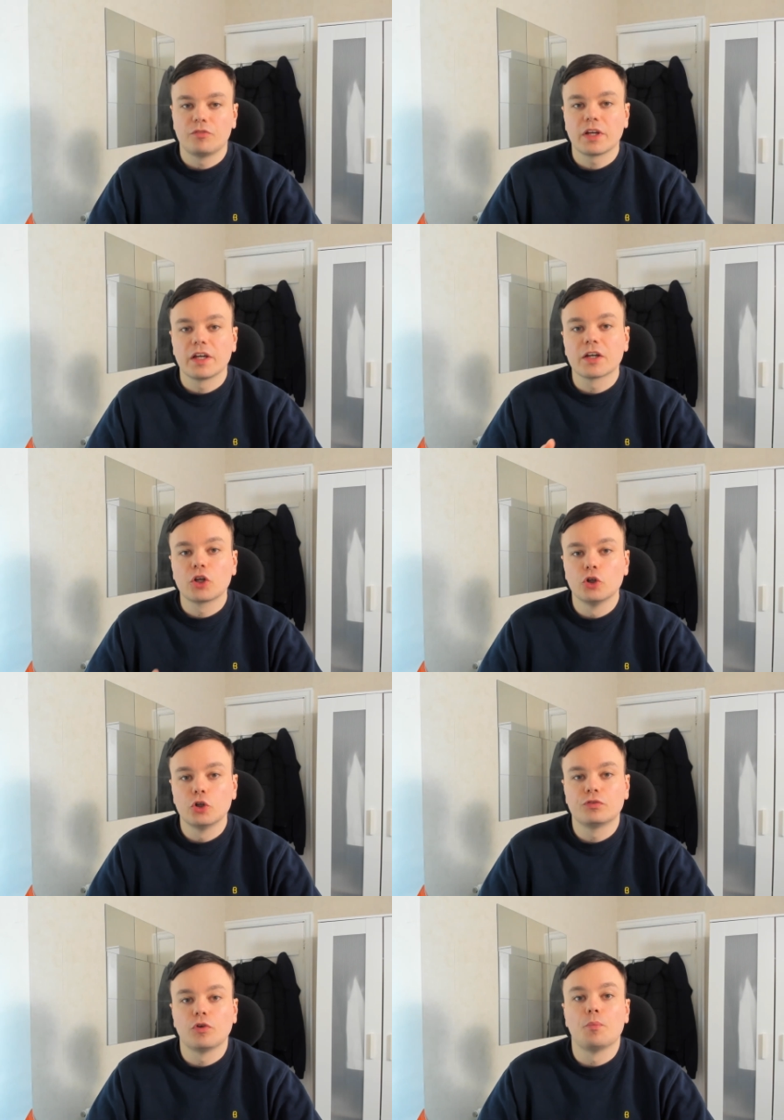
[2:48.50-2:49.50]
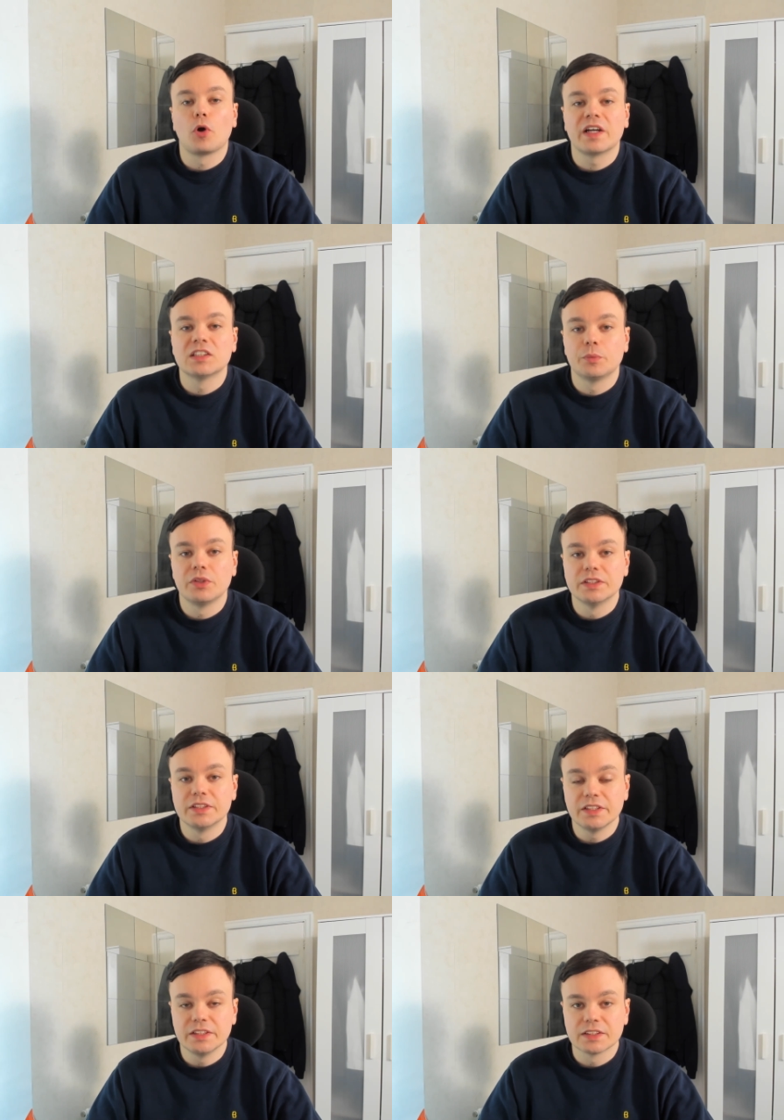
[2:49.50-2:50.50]
Having a code for MOG antibody
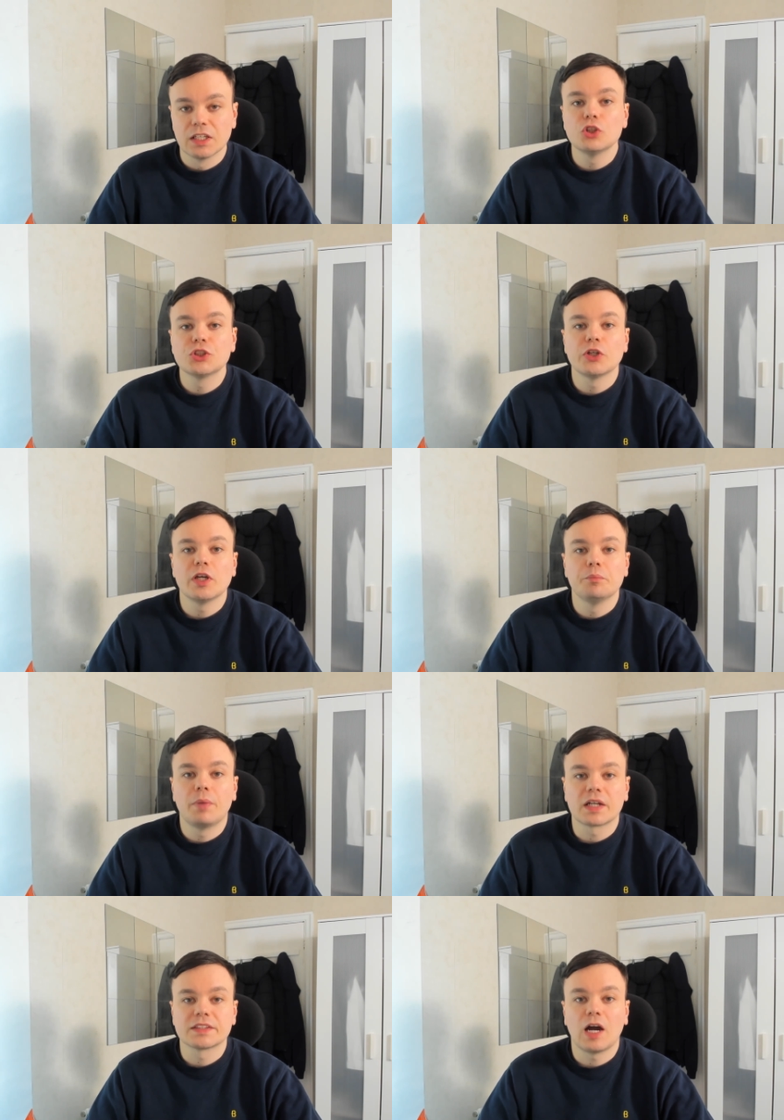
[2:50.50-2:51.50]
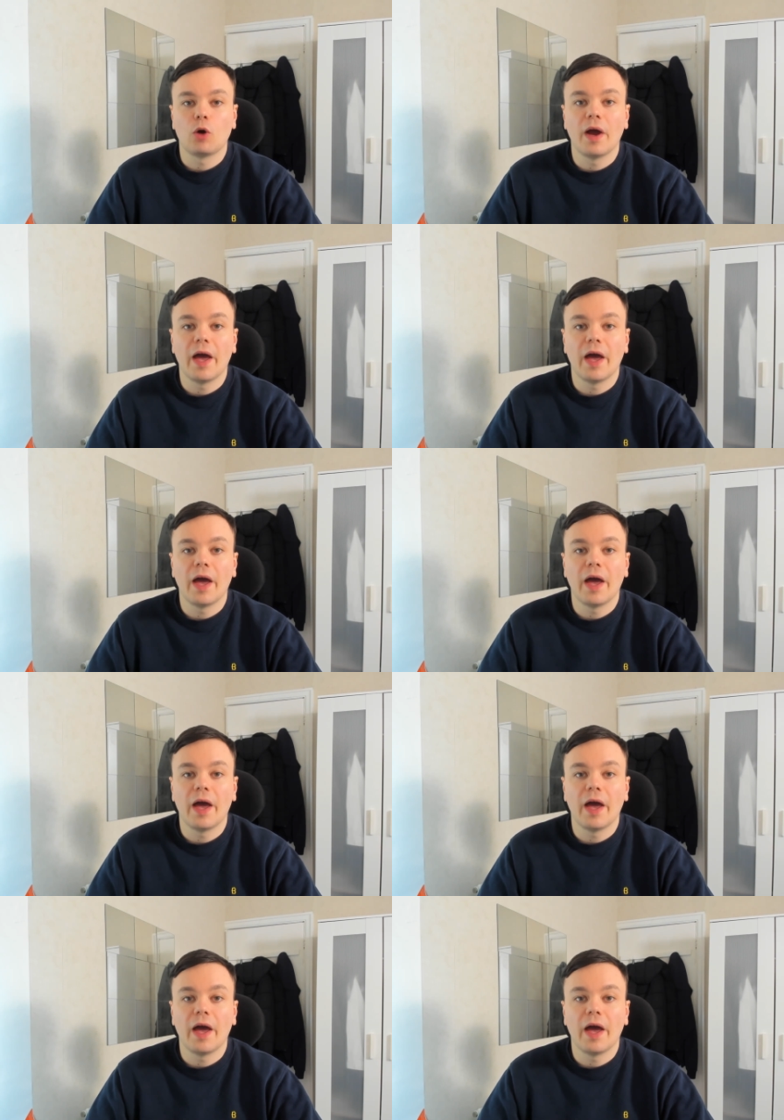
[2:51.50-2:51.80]
disease also impacts how